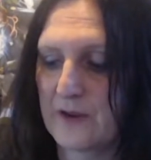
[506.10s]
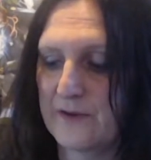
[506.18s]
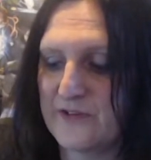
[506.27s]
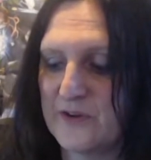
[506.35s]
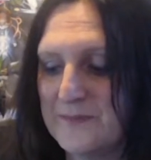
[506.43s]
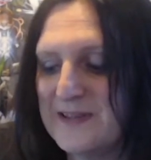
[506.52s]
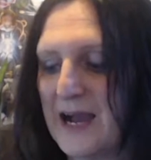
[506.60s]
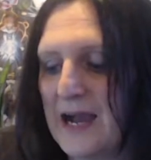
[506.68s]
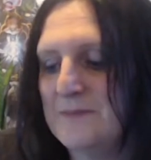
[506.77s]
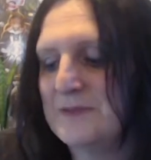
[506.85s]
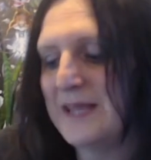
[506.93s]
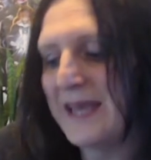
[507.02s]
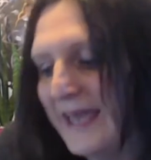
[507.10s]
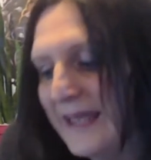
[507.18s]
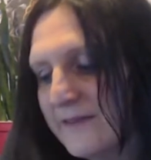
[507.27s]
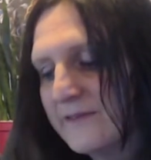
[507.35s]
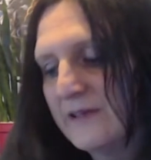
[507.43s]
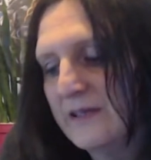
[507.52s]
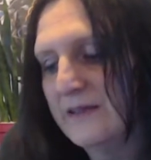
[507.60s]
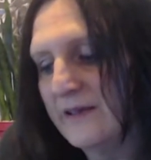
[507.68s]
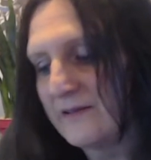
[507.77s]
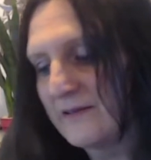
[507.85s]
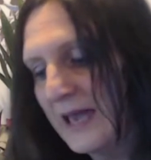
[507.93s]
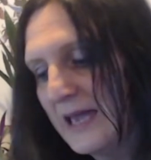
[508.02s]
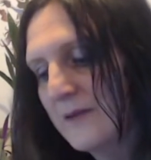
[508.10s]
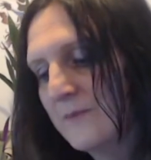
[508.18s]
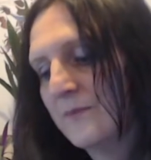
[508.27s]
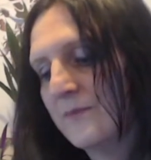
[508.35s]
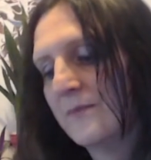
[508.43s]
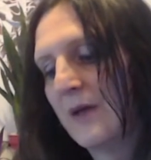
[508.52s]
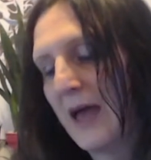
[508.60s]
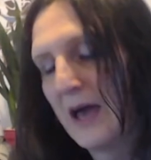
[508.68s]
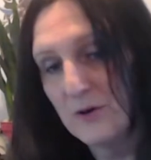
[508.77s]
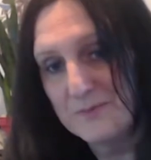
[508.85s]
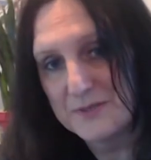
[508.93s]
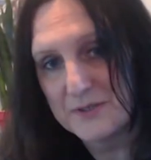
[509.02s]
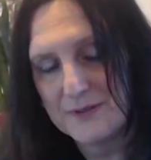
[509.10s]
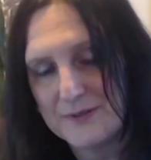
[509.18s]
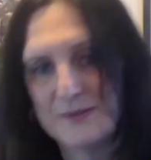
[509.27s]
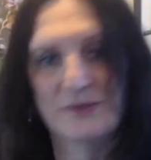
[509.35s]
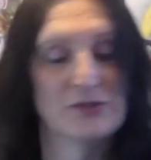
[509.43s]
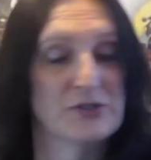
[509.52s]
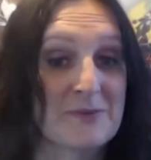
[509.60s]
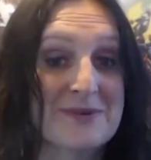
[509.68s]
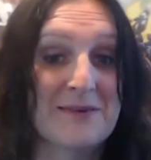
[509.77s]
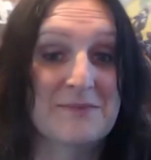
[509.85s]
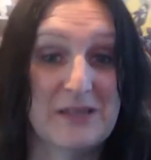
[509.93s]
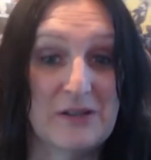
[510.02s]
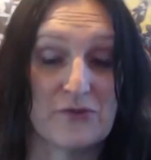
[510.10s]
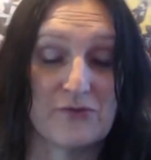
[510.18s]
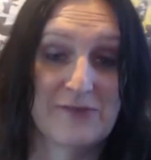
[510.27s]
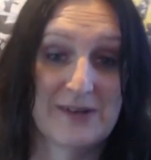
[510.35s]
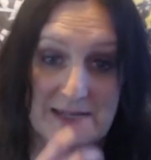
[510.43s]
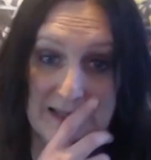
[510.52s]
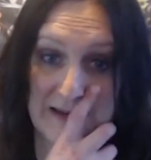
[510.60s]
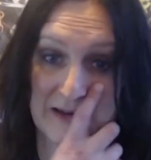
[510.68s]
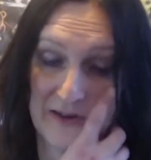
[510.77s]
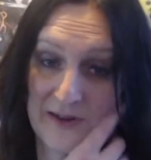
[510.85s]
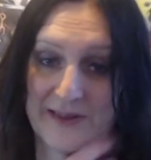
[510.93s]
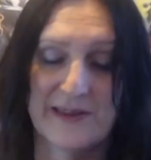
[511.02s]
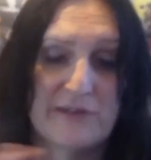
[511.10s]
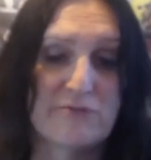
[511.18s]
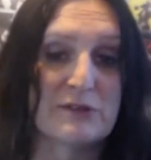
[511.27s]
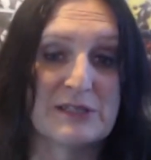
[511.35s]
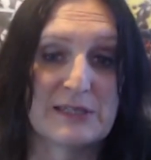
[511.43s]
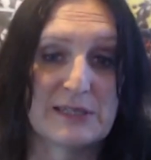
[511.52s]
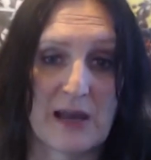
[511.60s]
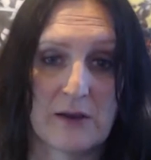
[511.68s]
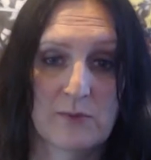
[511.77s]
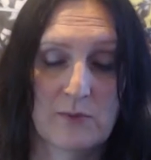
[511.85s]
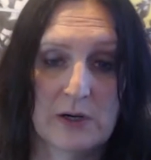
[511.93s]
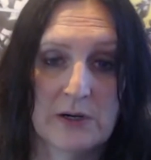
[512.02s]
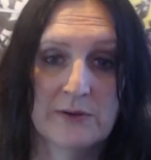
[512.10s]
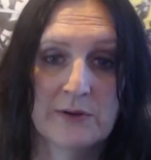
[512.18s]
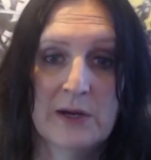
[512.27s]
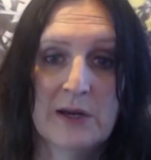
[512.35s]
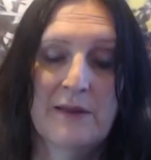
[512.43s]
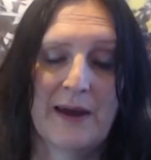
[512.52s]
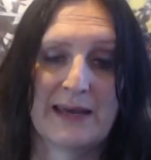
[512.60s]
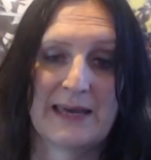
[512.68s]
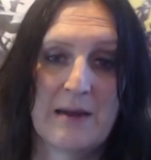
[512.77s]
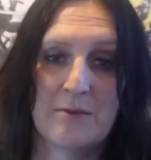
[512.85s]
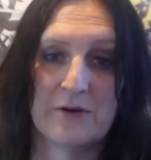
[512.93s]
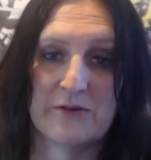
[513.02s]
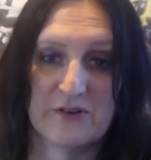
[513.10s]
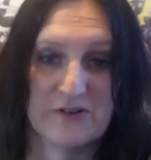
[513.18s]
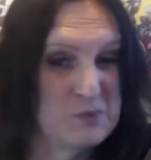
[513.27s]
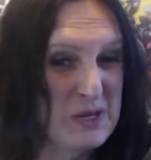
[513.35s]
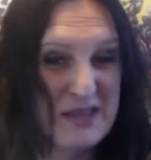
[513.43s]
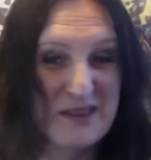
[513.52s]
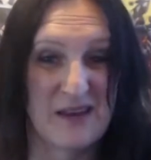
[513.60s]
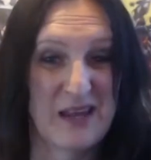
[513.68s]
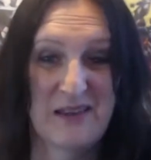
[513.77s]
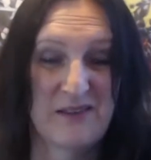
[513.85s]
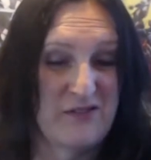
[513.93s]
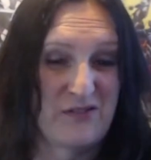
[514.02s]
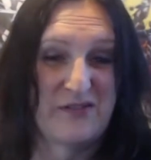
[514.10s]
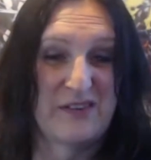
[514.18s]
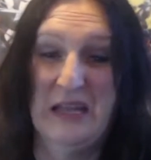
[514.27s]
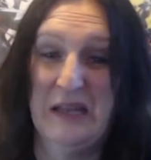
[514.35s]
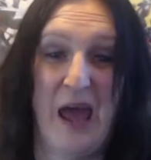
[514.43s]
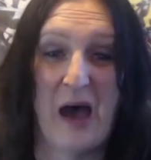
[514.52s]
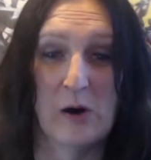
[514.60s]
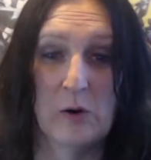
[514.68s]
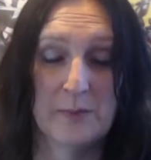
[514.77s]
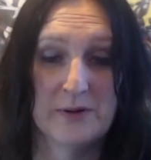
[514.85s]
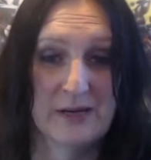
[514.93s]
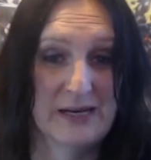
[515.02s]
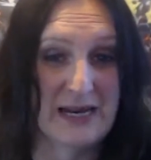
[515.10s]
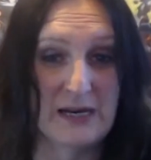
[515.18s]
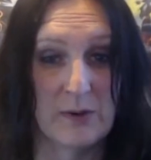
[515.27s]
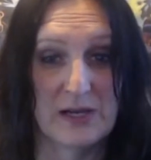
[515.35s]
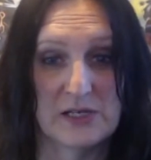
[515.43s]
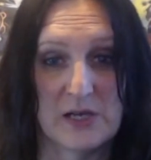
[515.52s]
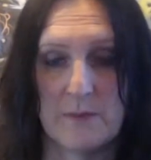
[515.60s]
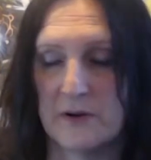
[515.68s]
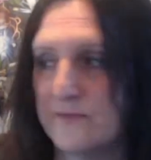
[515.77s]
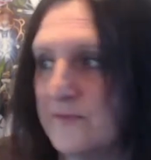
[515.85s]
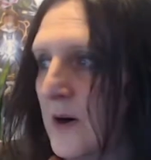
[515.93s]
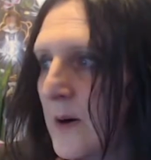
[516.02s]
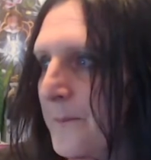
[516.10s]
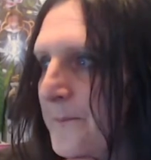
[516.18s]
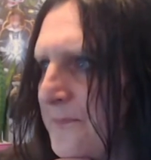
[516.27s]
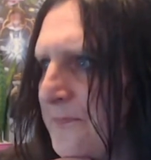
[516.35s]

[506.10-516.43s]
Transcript: sometimes the hints in this game helped, and sometimes they just really didn't. And this was the second one that I came across where the hints just didn't help in any way, shape, or form.